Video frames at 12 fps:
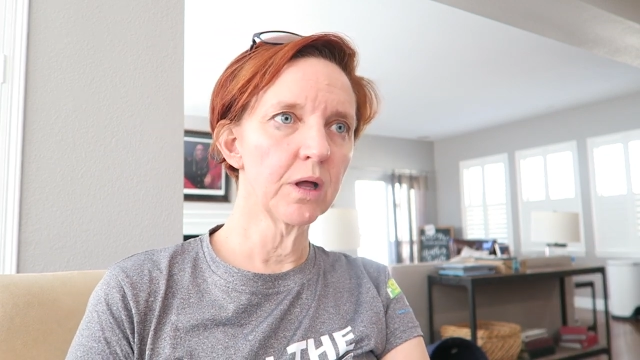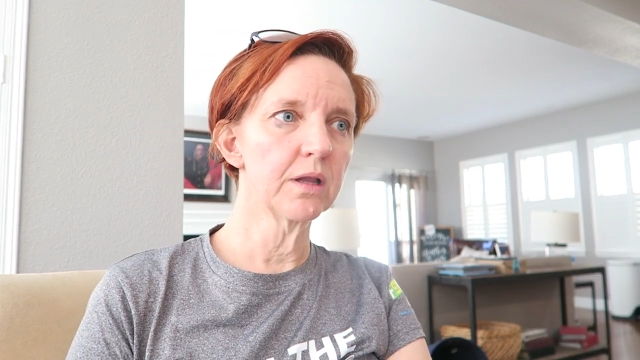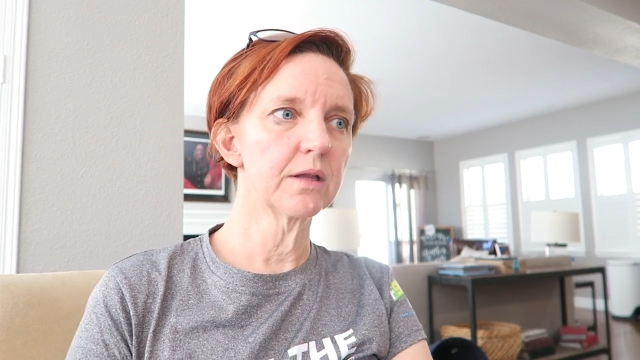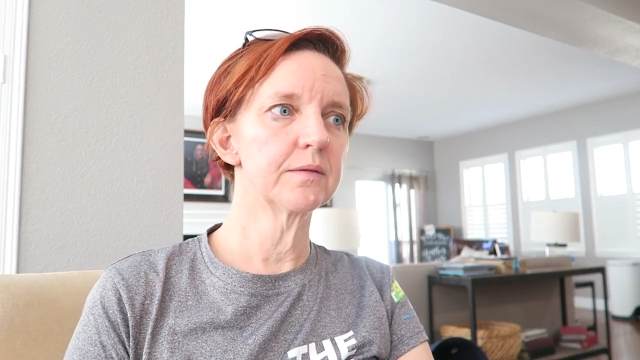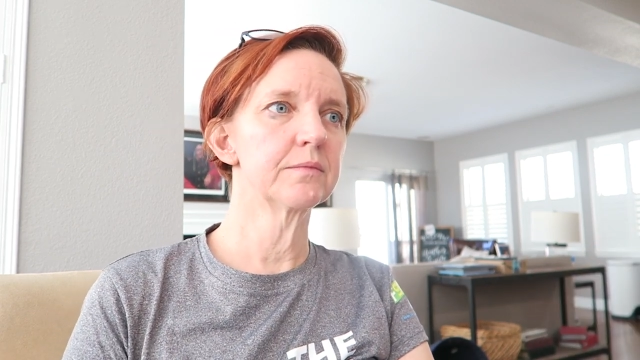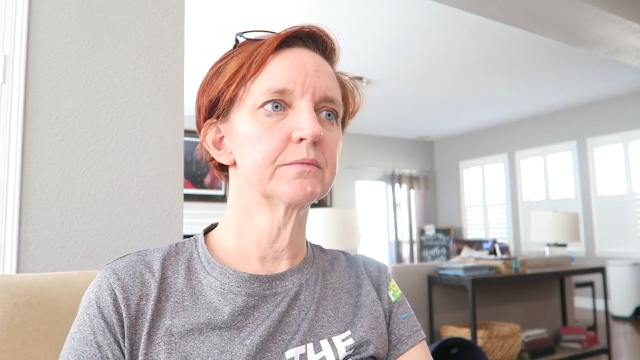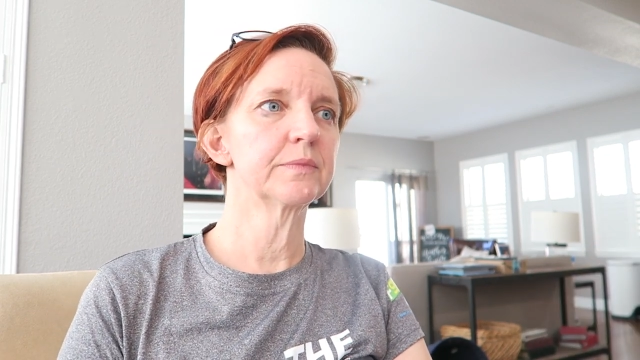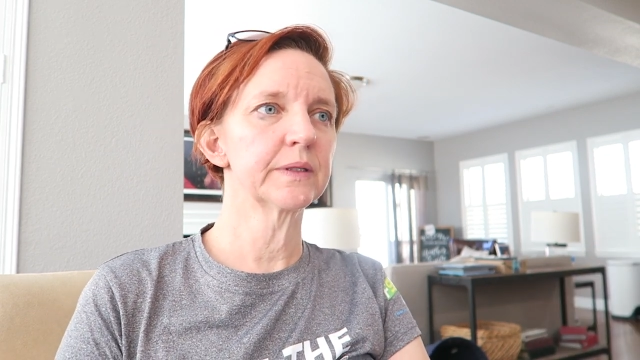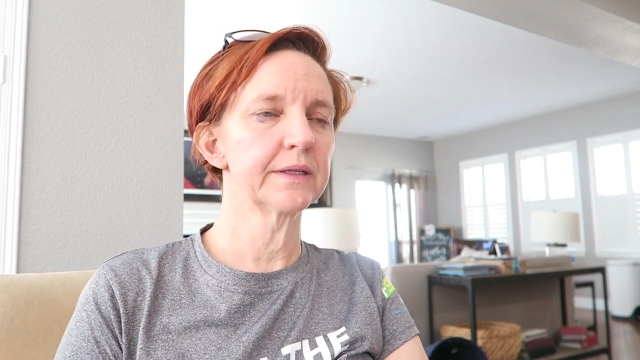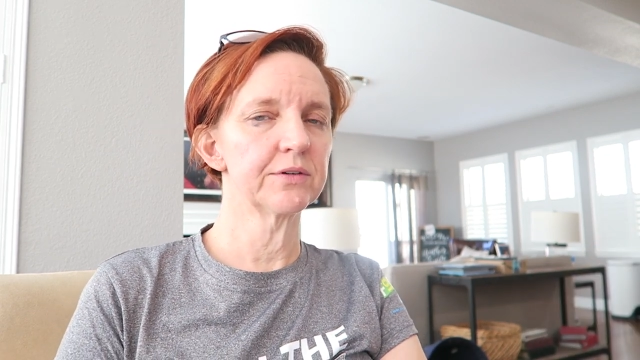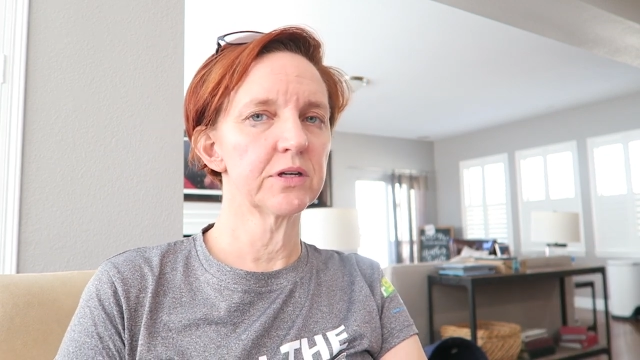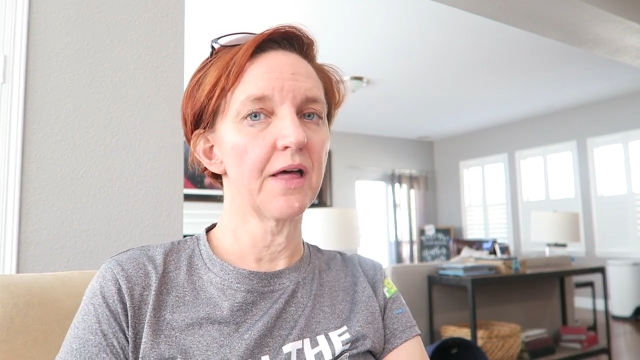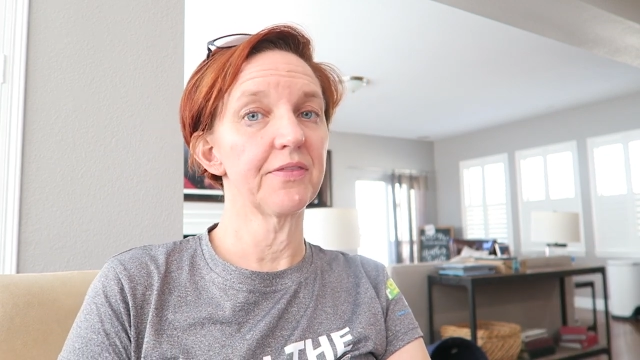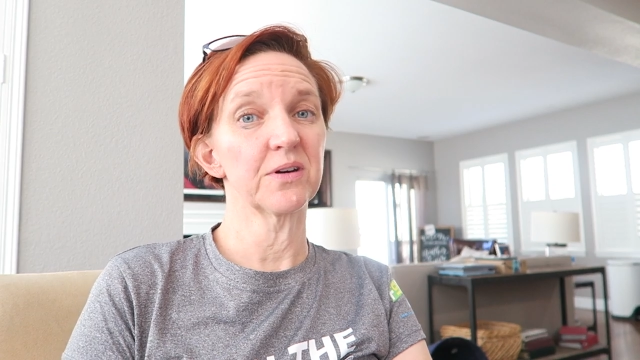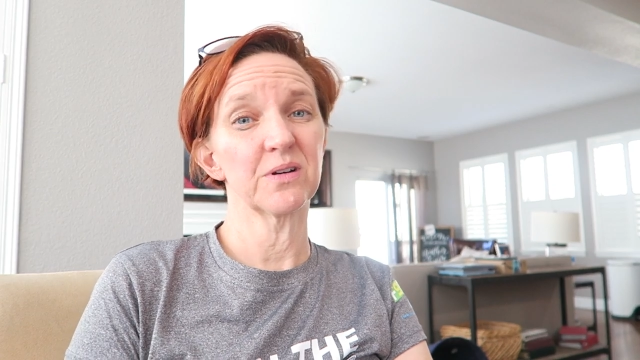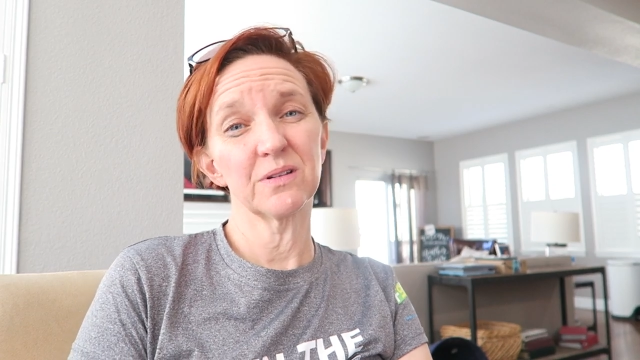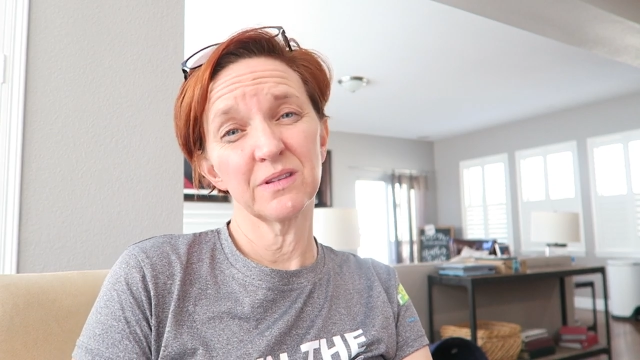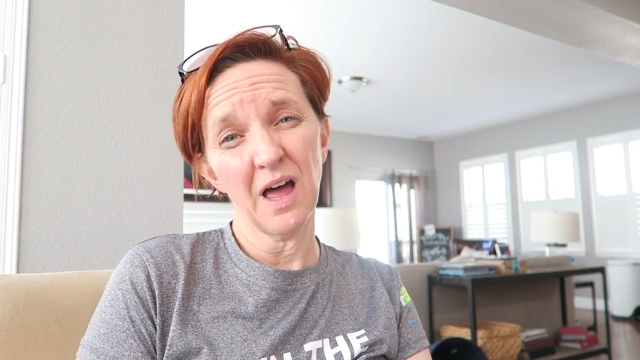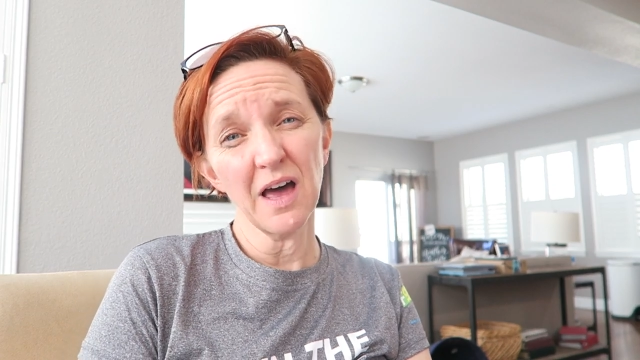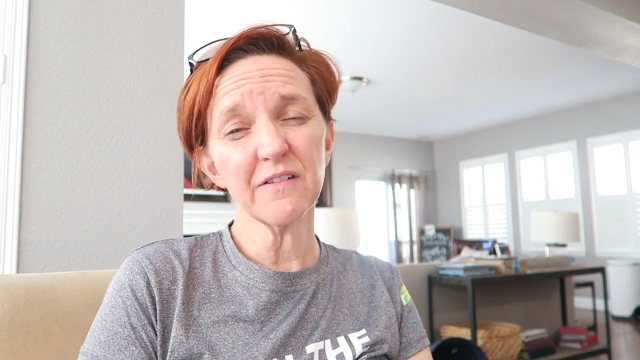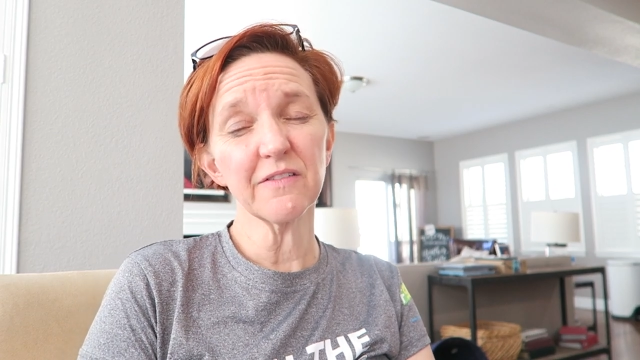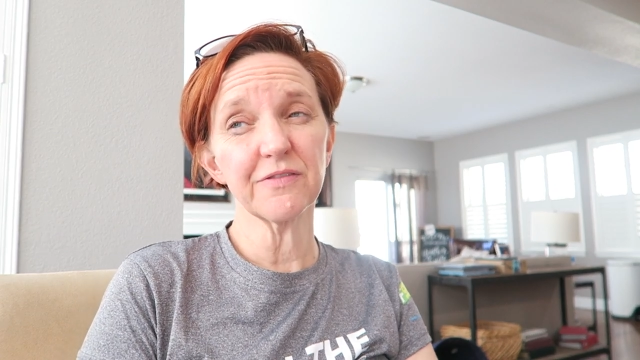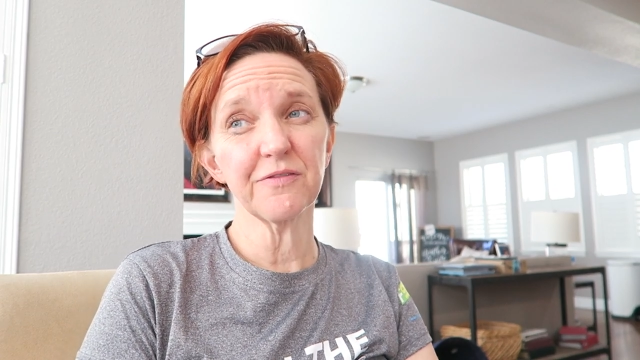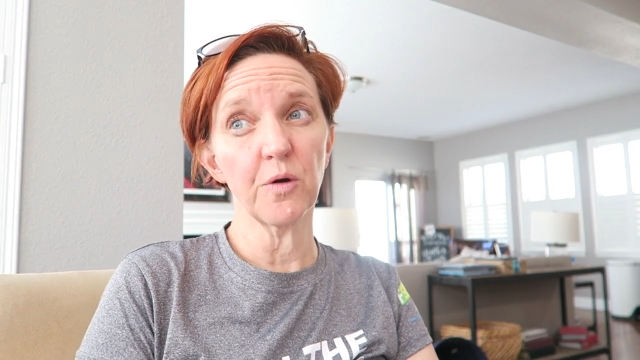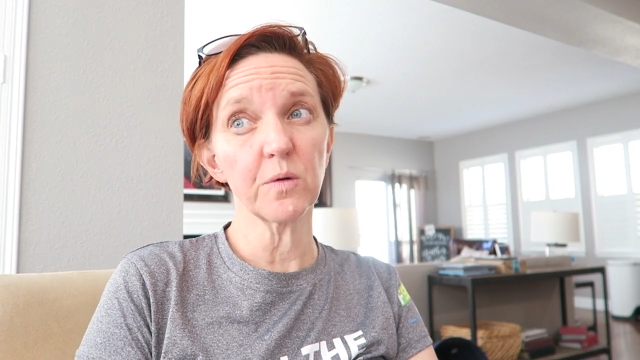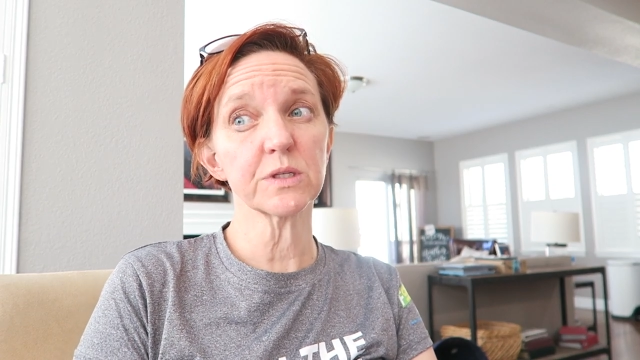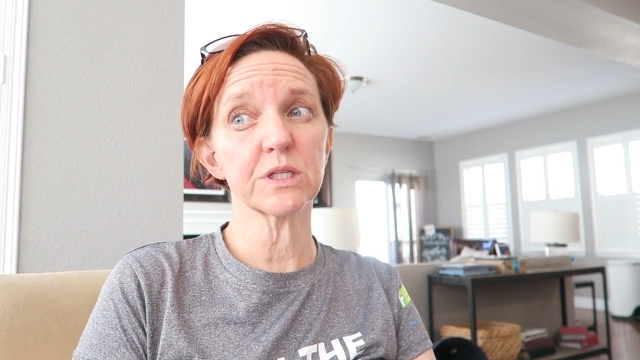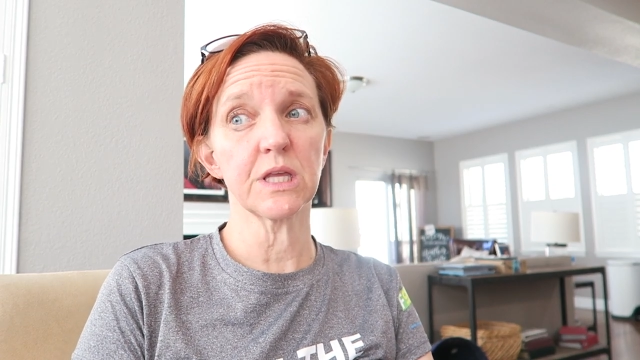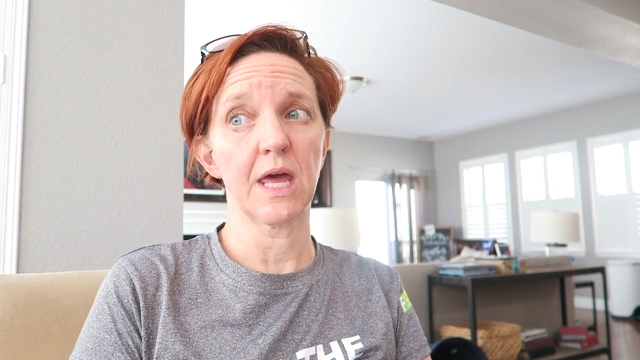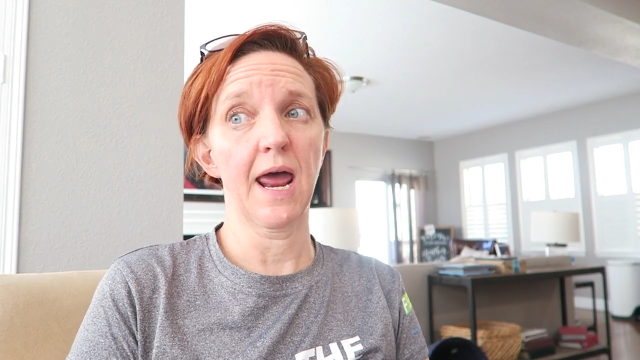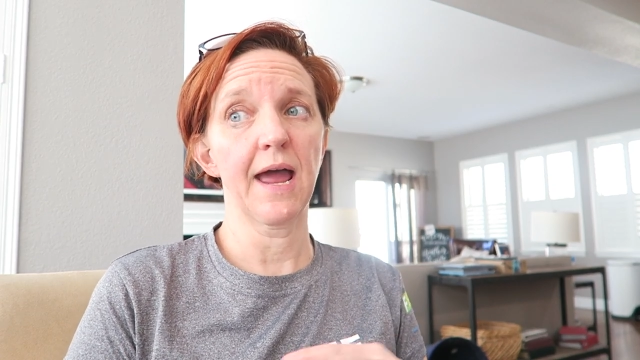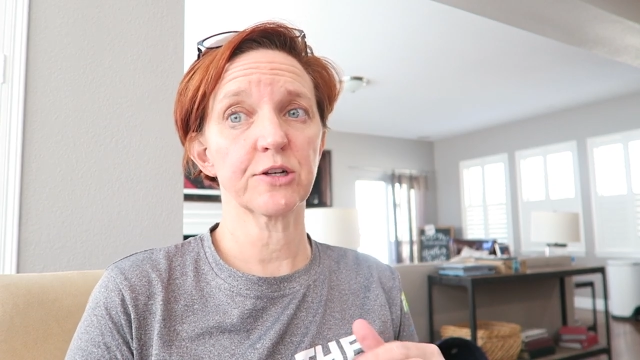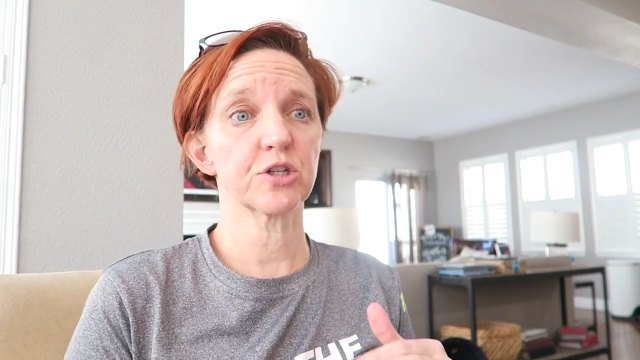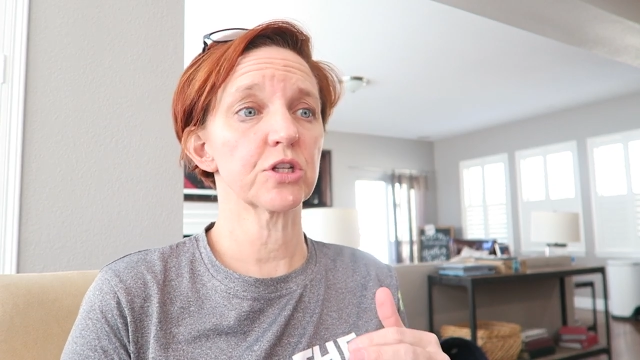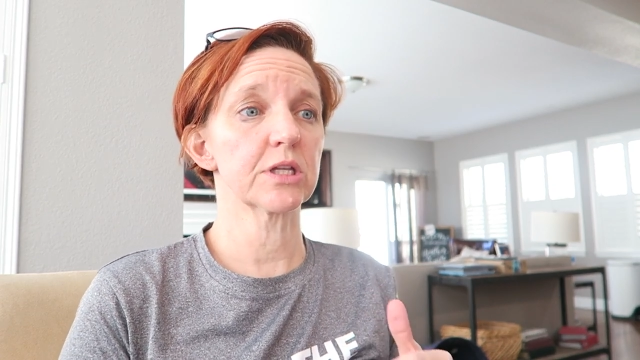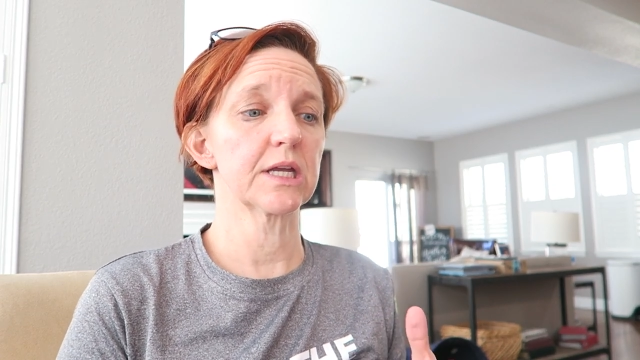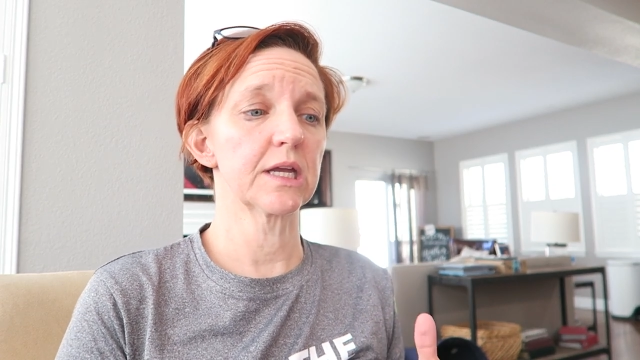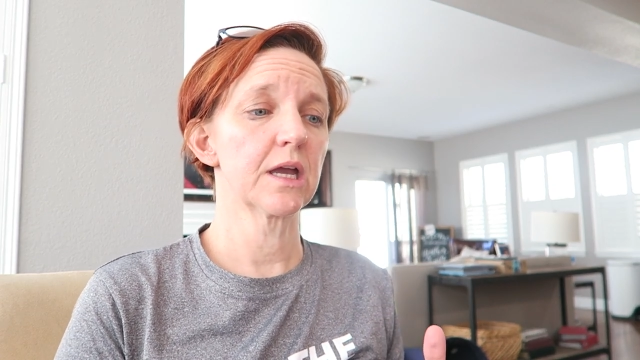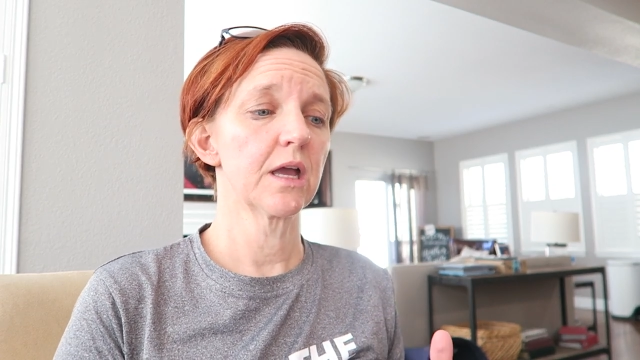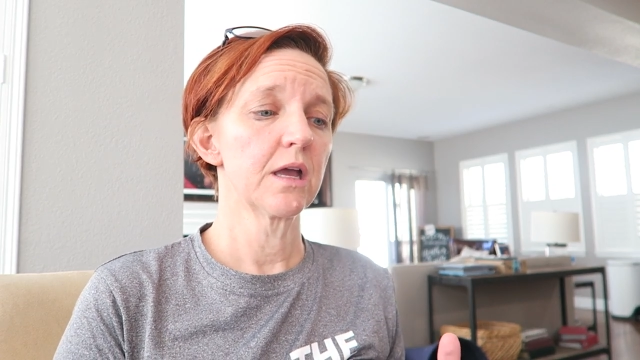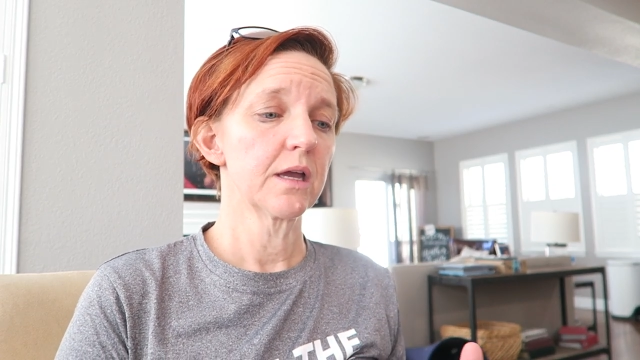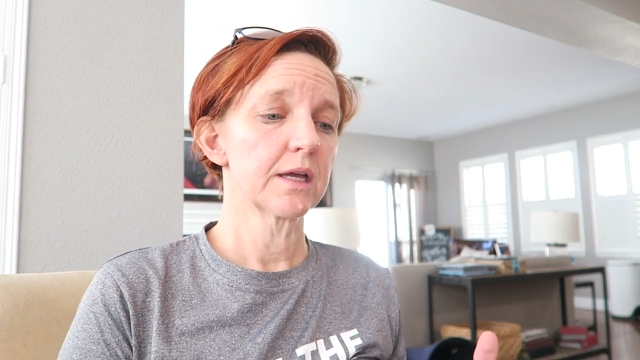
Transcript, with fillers: Well, believe it or not, there are a lot of folks that actually